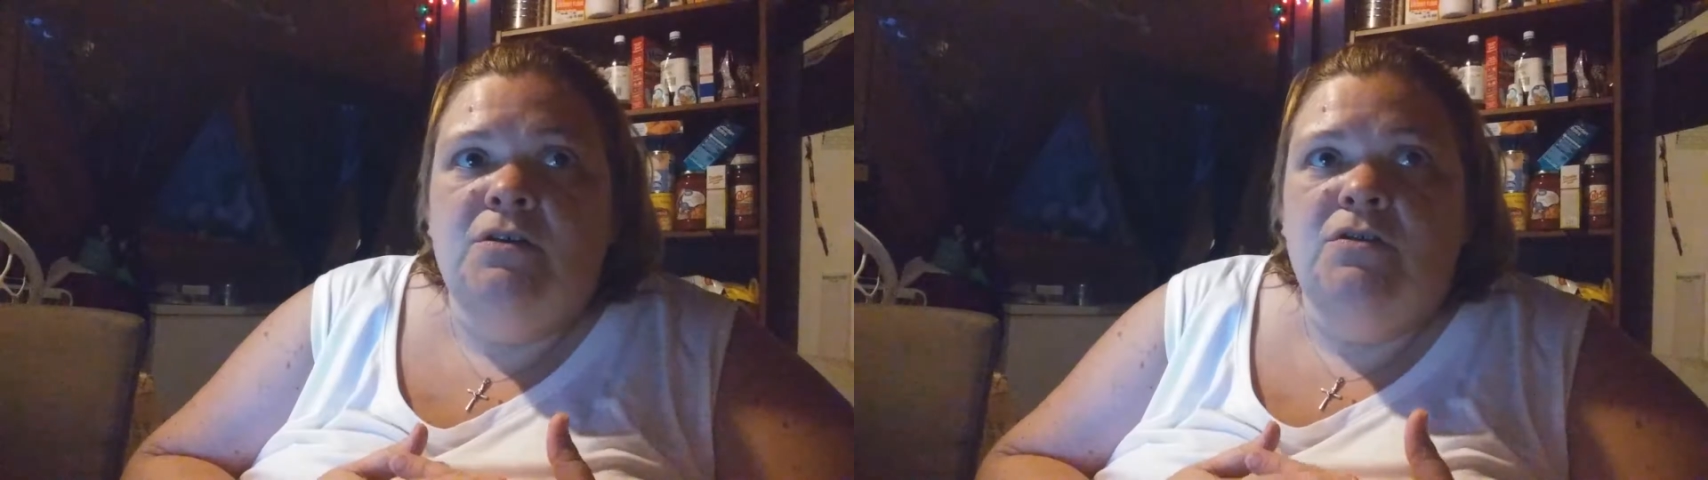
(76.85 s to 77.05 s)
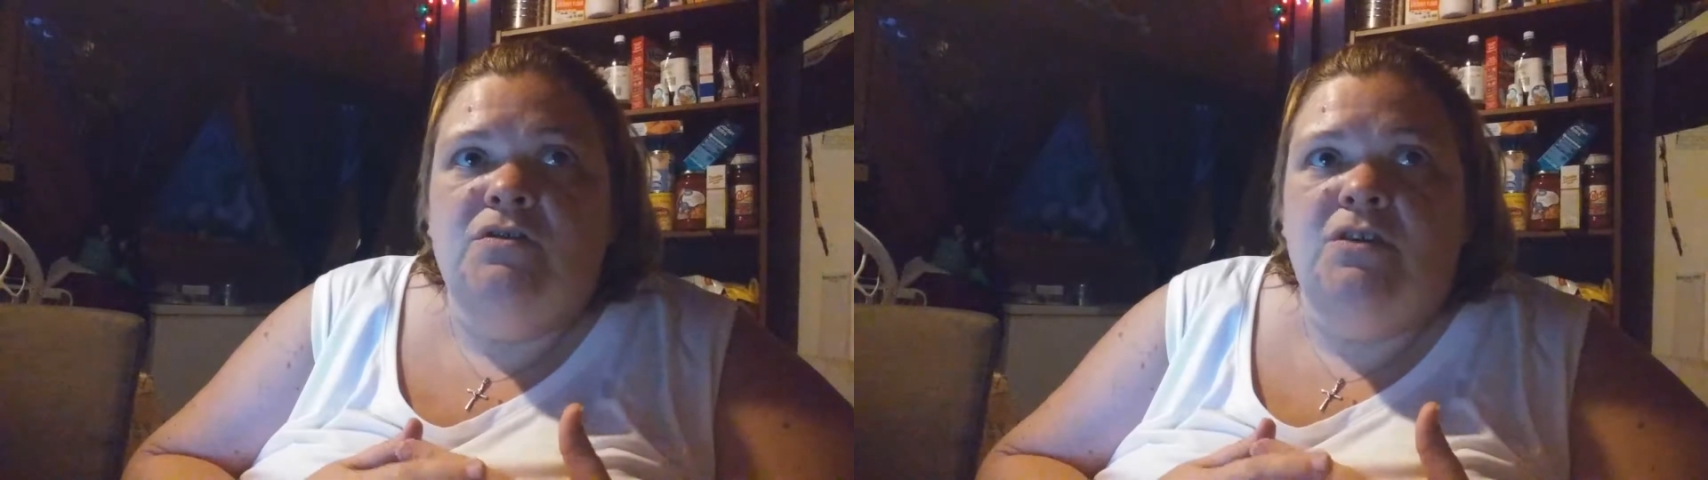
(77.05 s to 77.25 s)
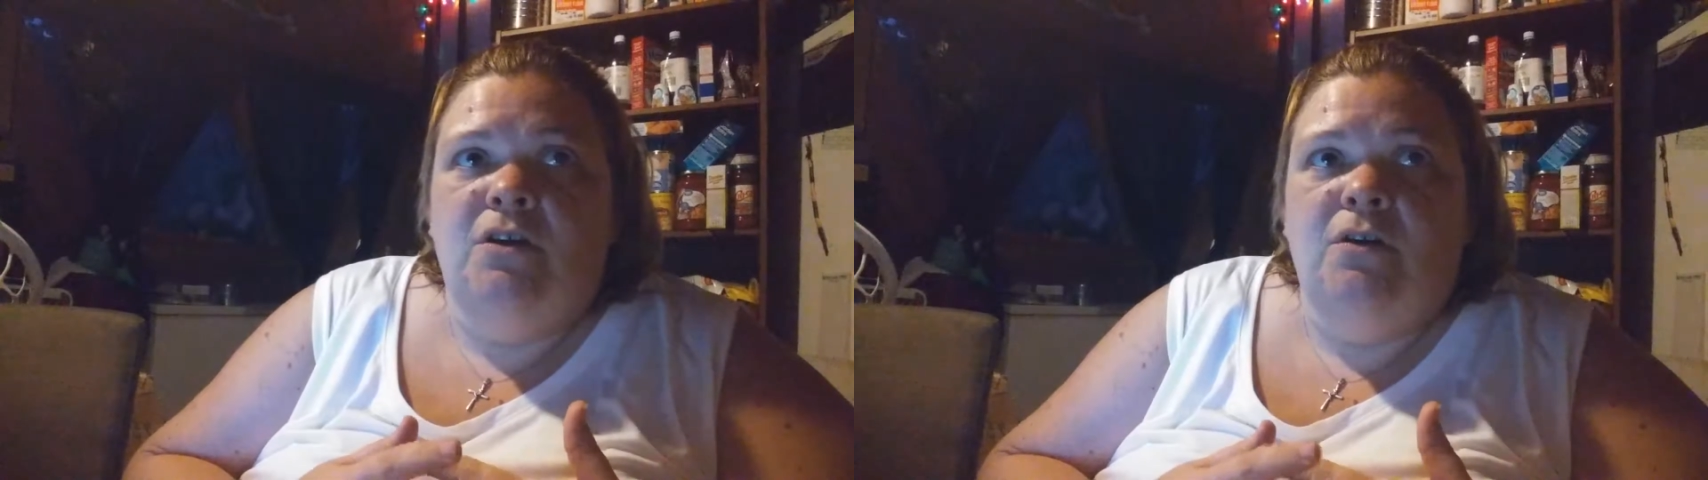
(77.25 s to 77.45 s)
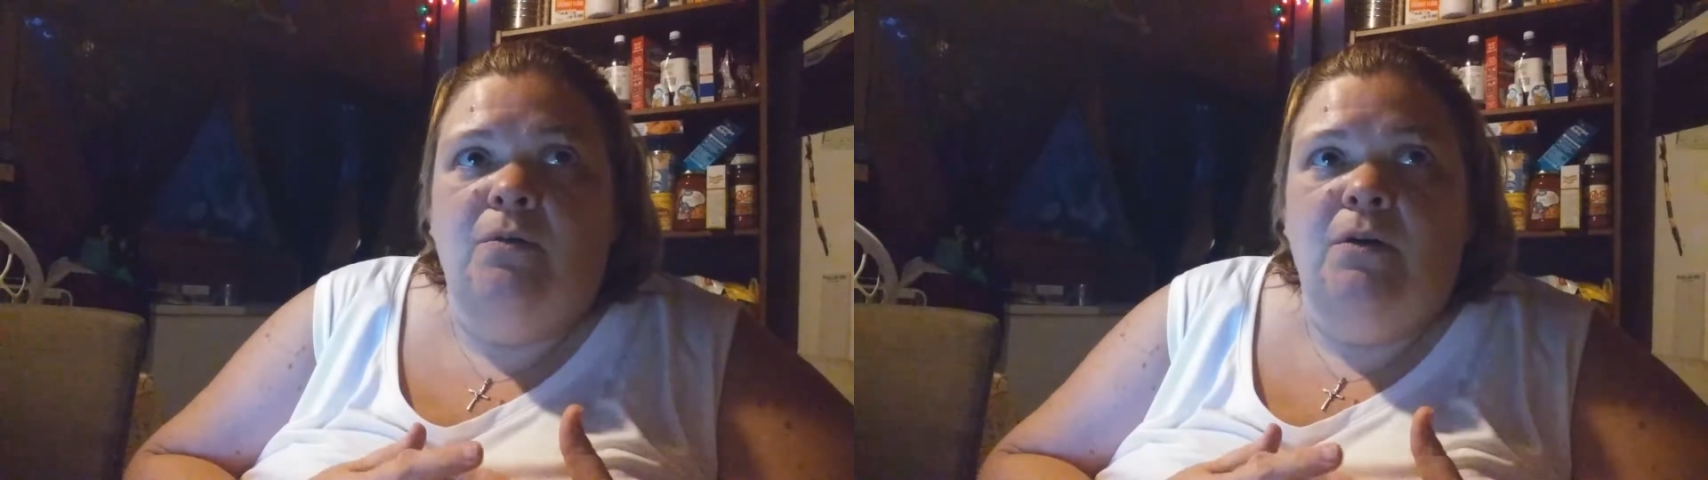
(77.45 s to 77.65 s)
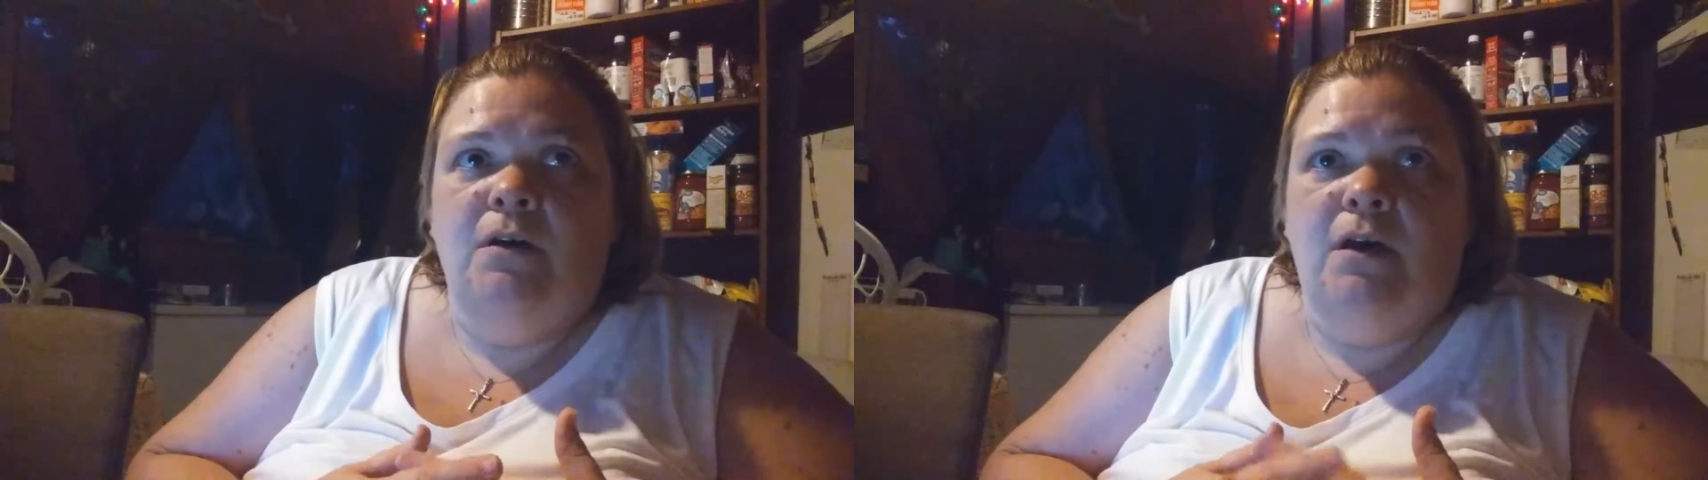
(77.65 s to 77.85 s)
So
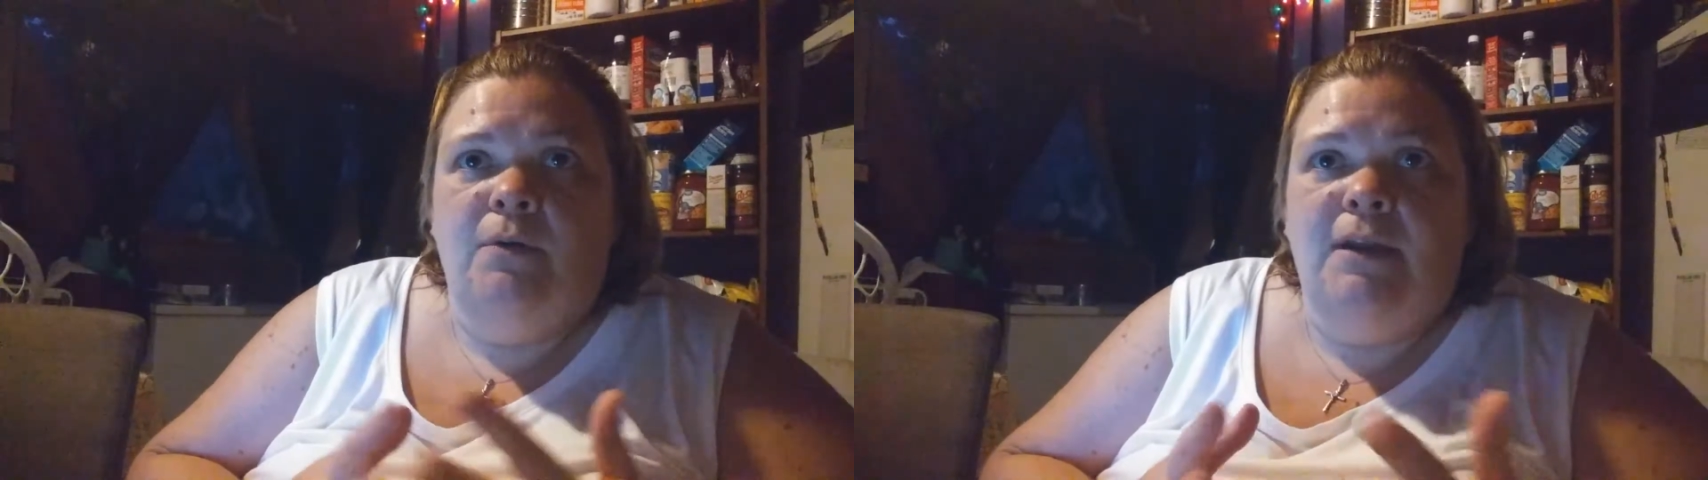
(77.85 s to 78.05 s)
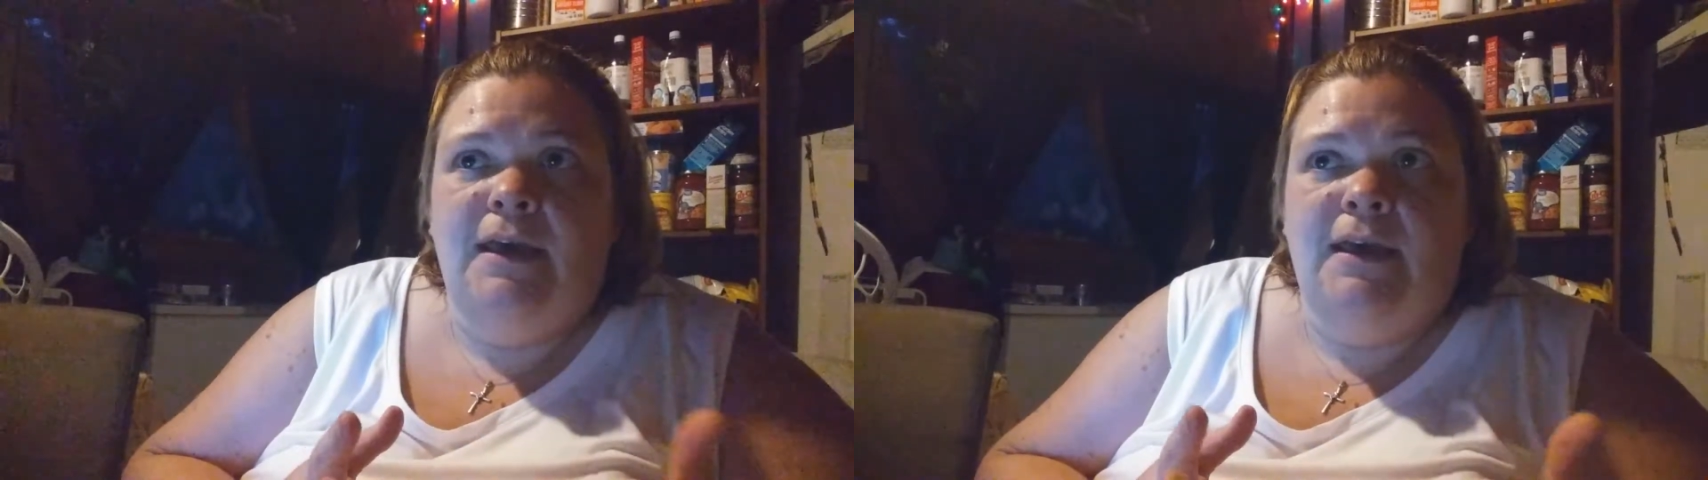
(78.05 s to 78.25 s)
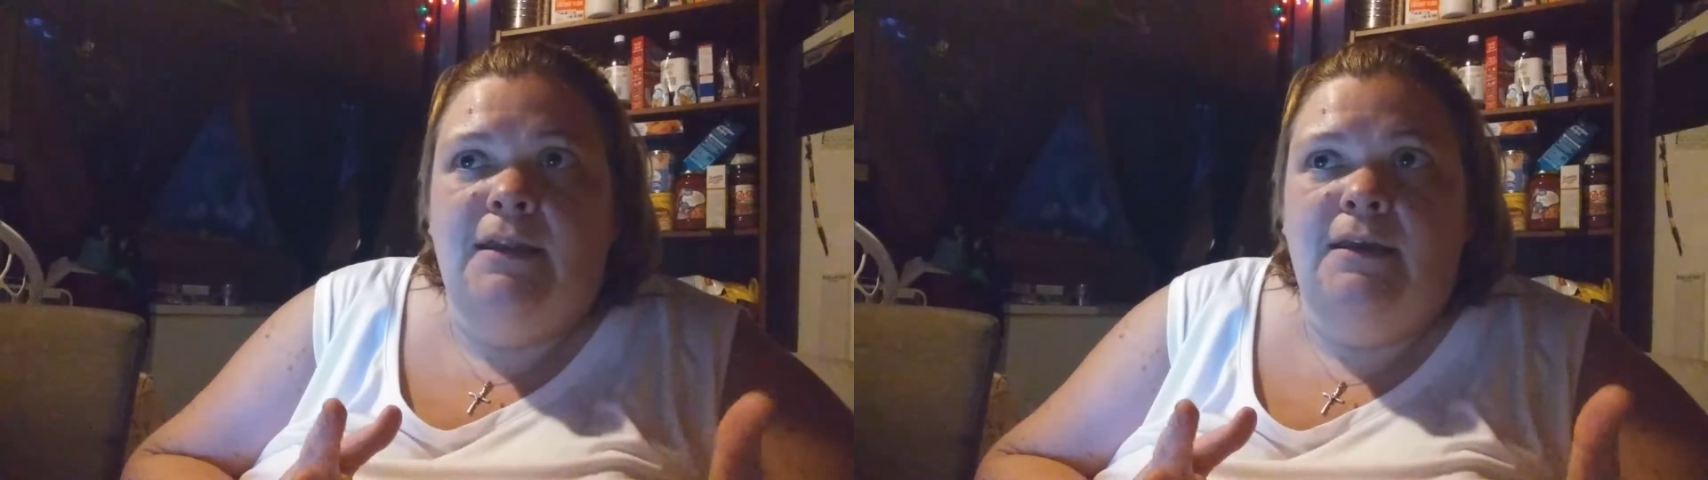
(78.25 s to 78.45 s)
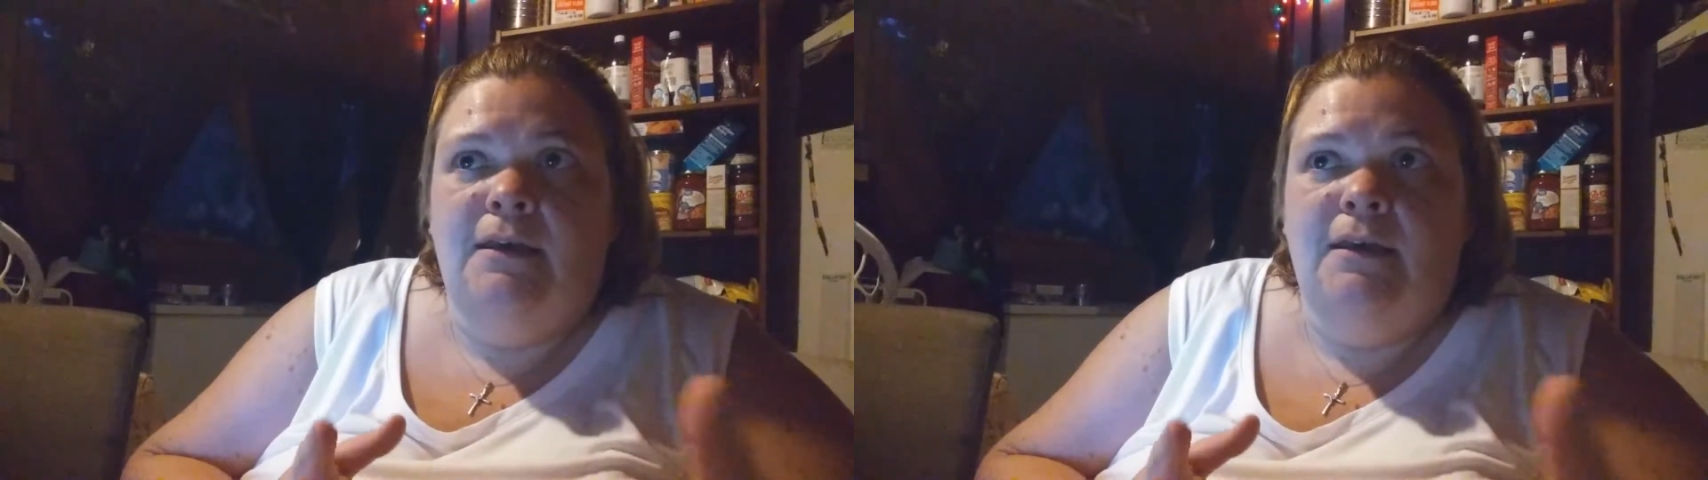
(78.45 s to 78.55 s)
I went ahead